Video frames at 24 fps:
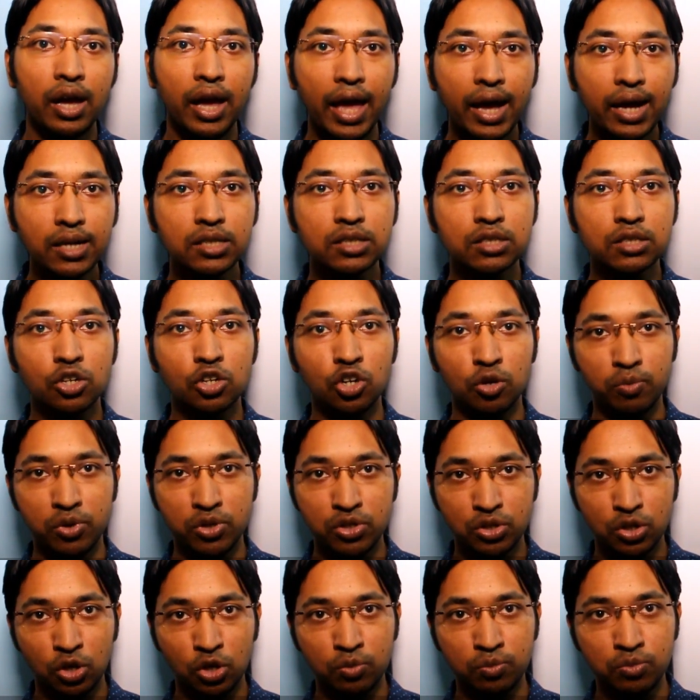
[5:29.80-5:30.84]
X
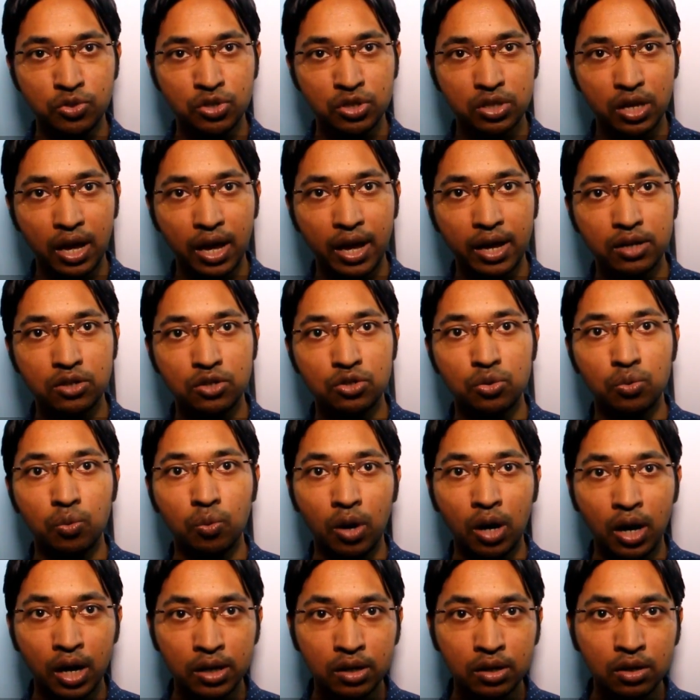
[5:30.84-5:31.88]
chromosomes and
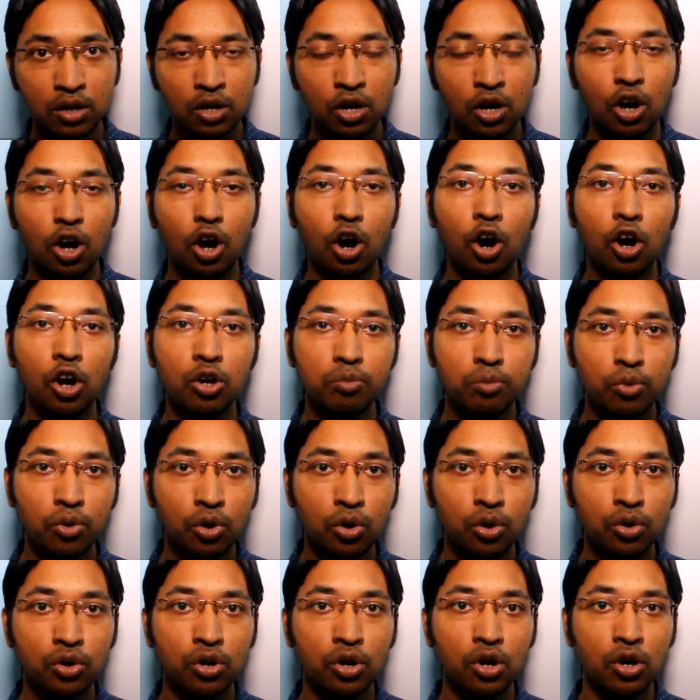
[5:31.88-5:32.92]
one or
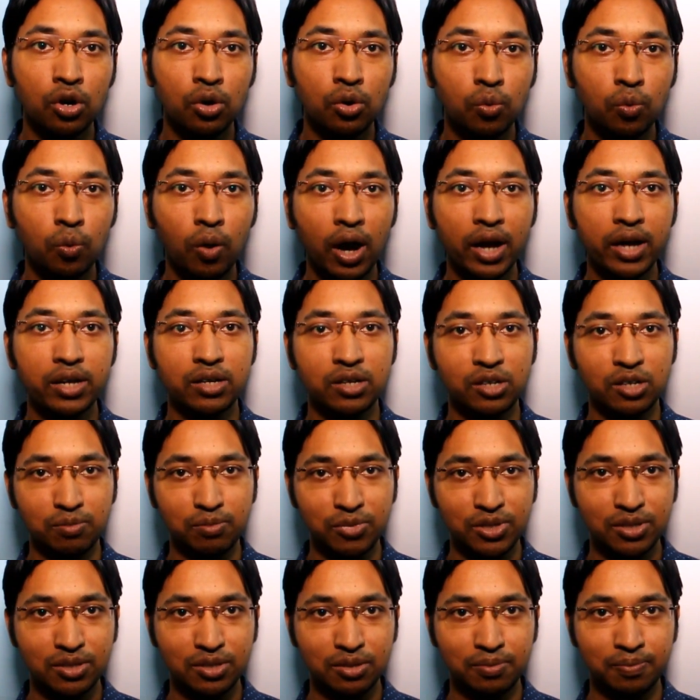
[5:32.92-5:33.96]
more Y
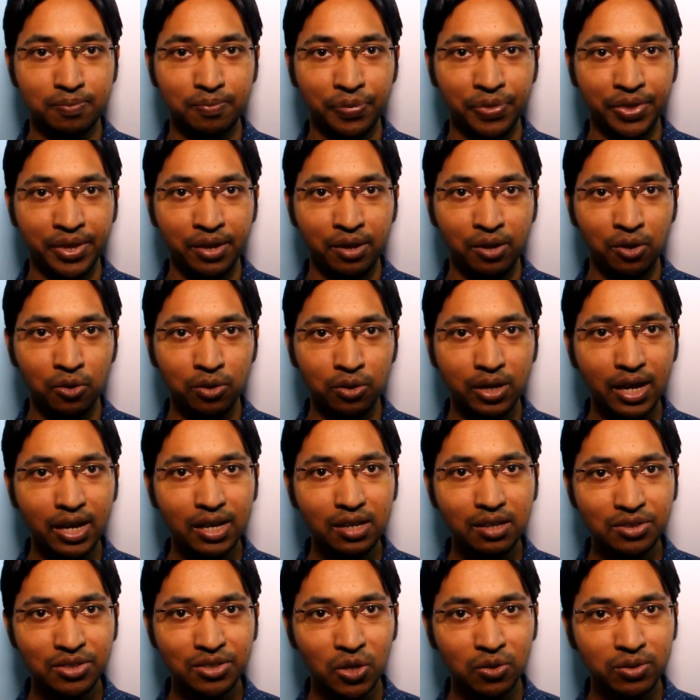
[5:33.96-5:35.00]
chromosome.
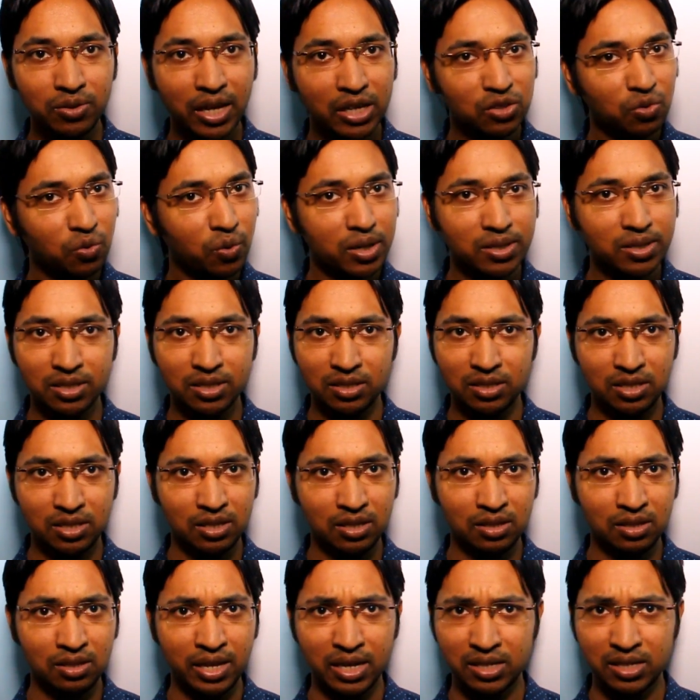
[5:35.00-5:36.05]
Okay, so that wasn't
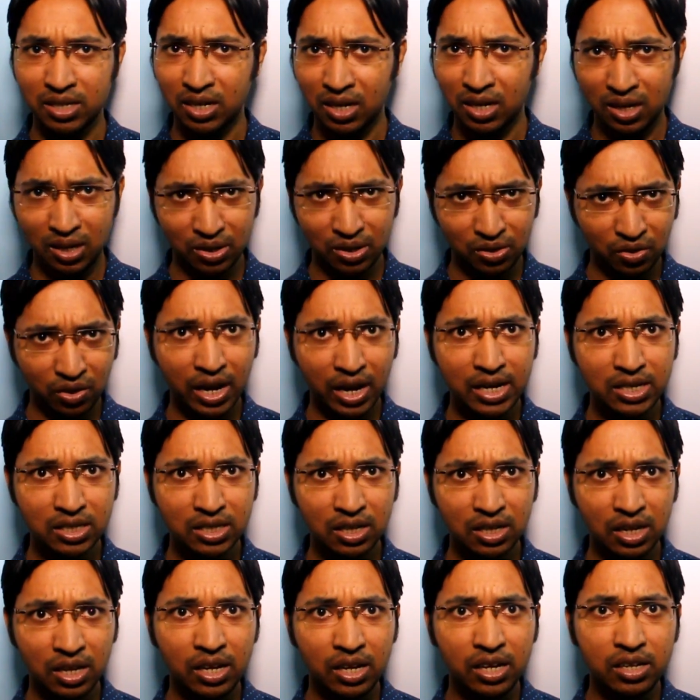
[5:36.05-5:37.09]
that hard,
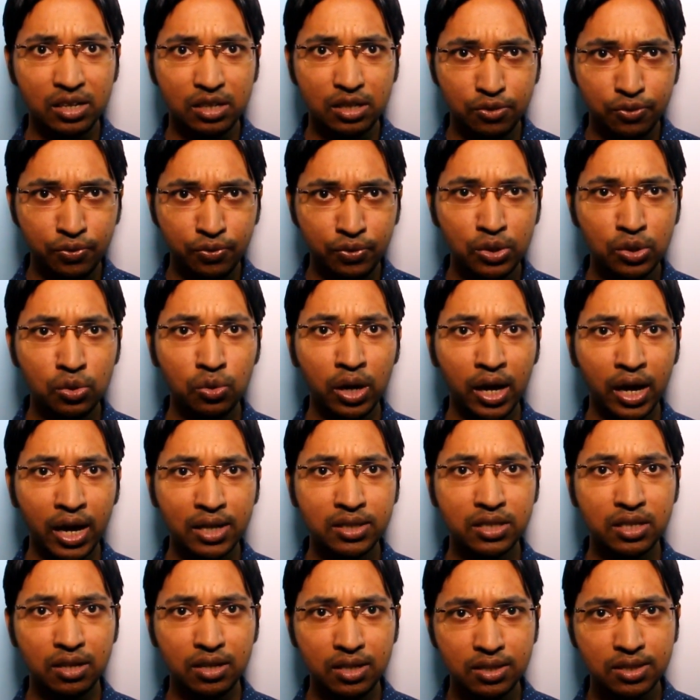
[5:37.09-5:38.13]
right? If you
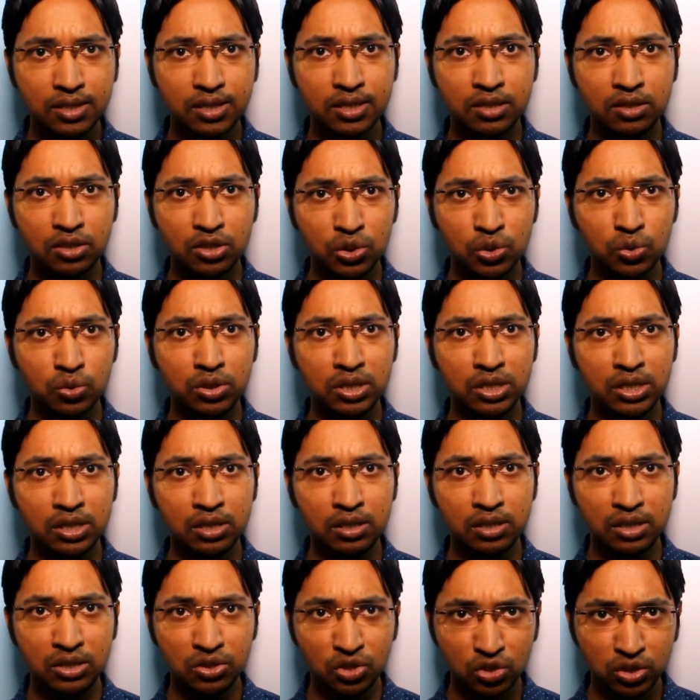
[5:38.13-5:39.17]
had listened to
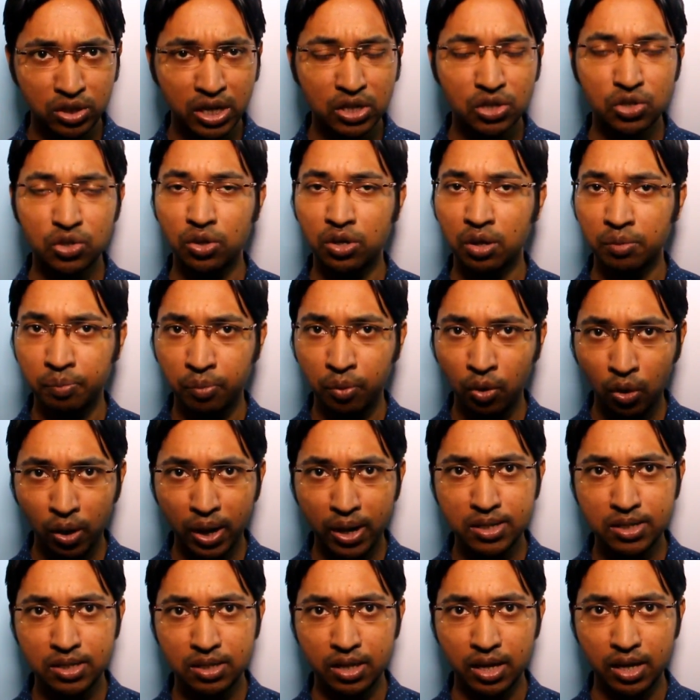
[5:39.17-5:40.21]
the introductory
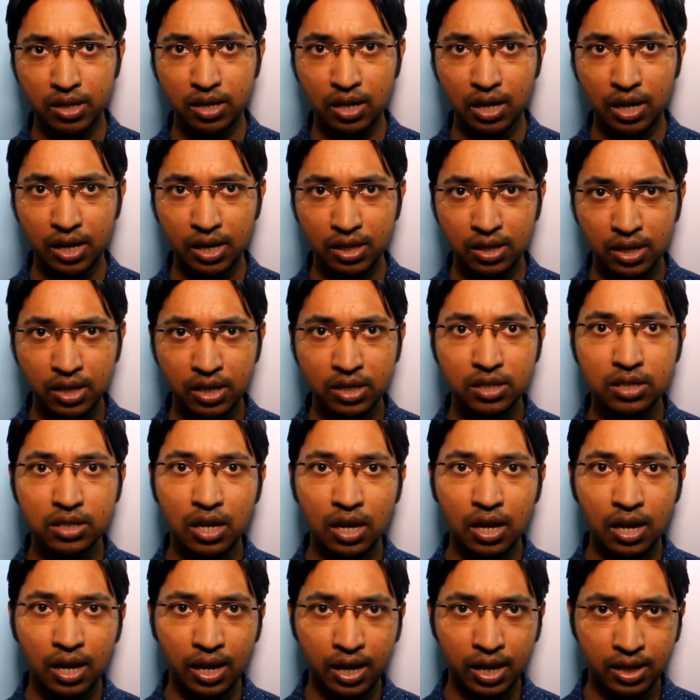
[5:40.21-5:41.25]
points that I
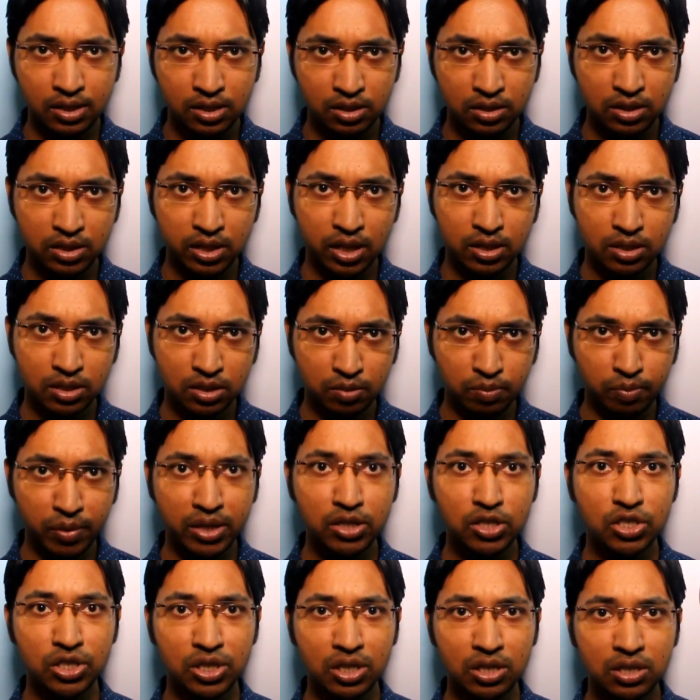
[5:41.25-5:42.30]
had just
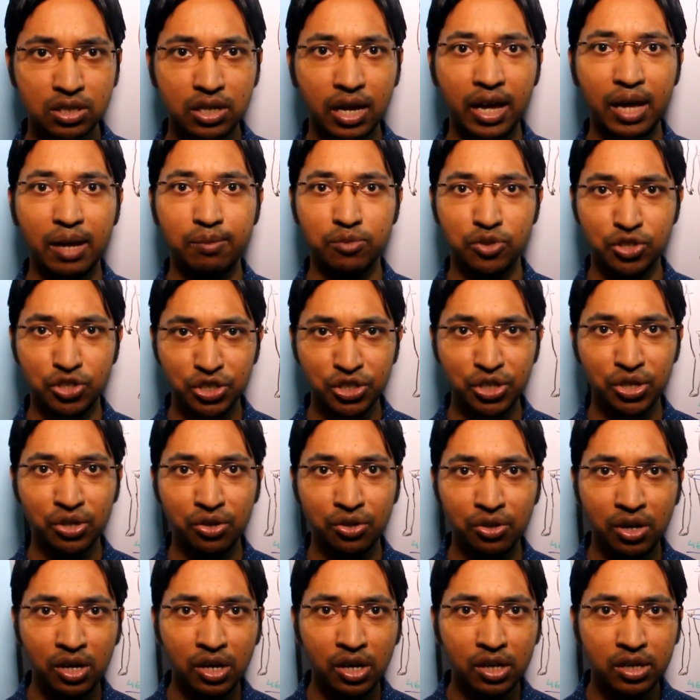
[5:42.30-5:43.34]
mentioned, I'm
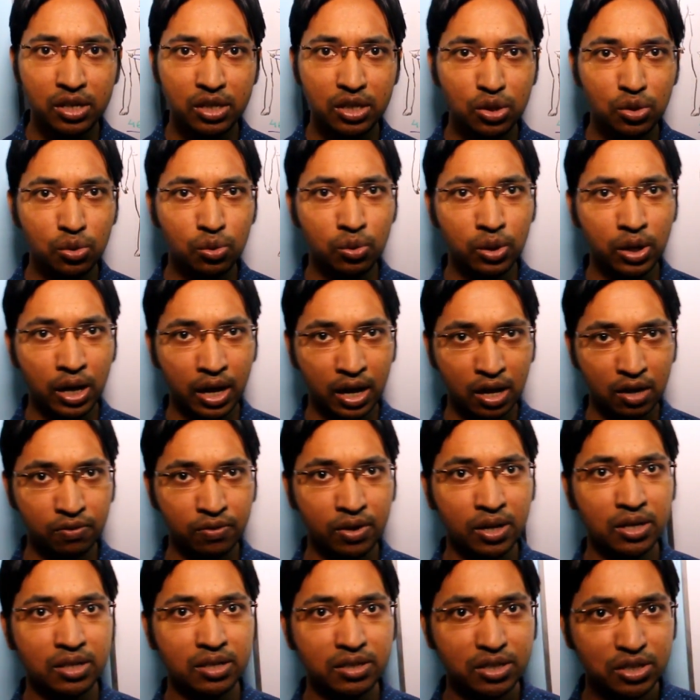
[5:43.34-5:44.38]
sure you
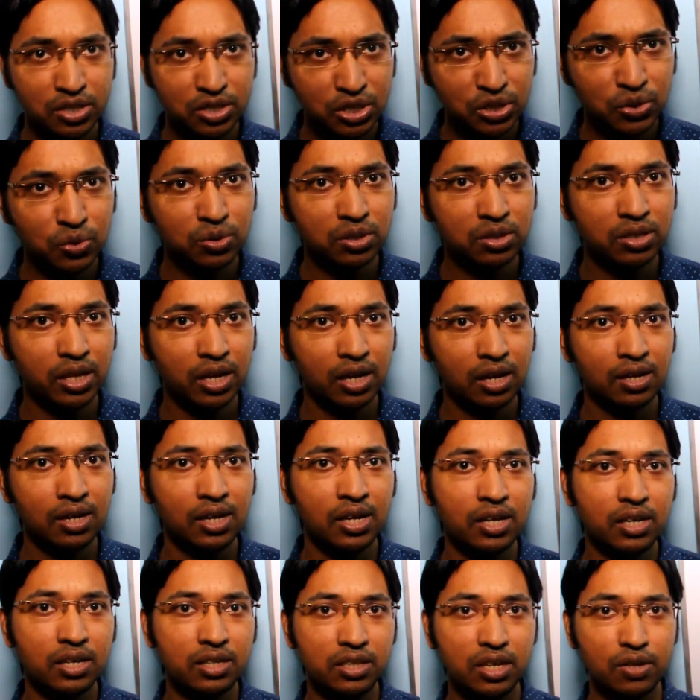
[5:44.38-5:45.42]
have understood the
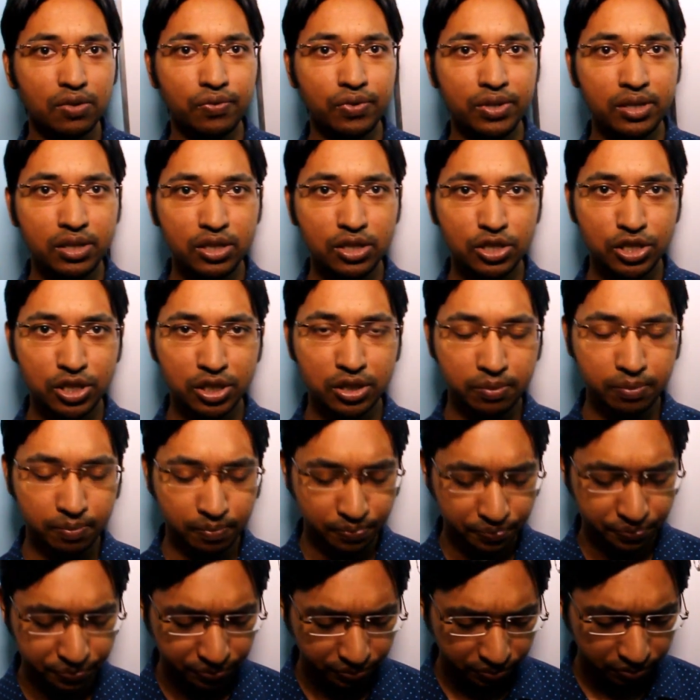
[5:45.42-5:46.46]
definition.
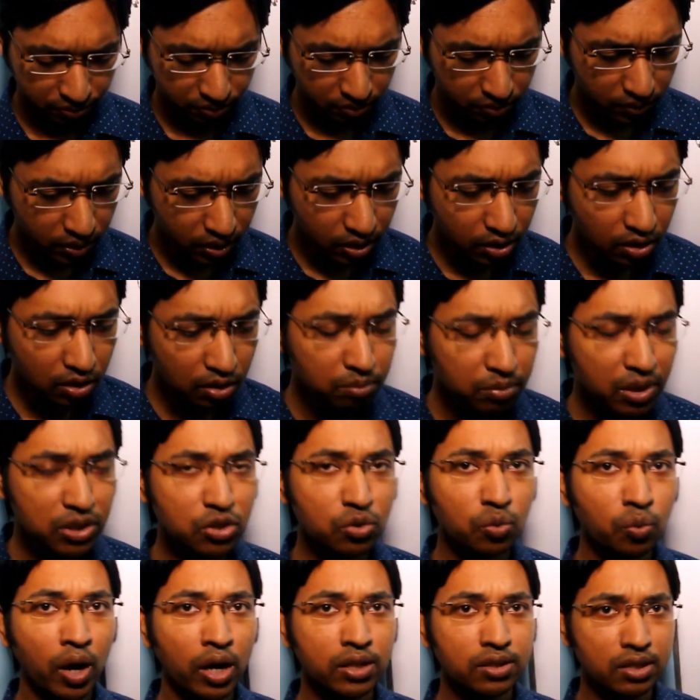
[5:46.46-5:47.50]

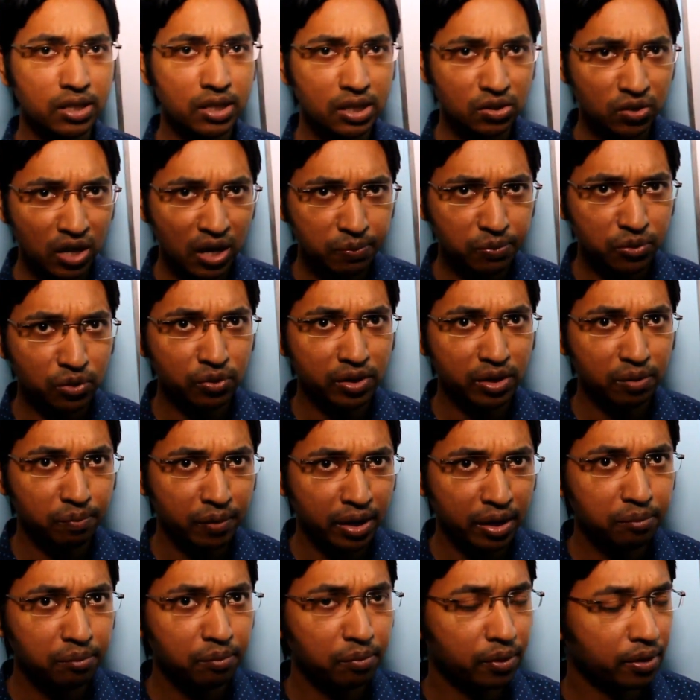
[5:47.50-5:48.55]
But one thing you have to
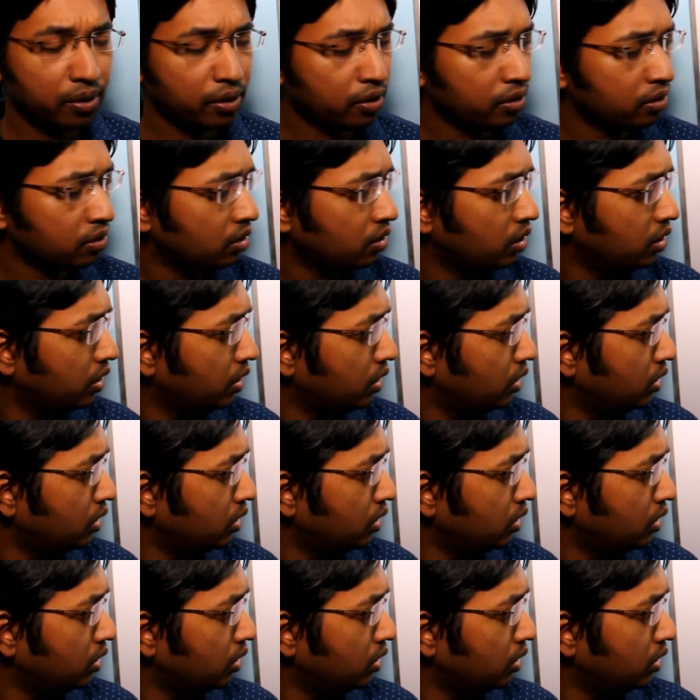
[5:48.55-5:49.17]
remember,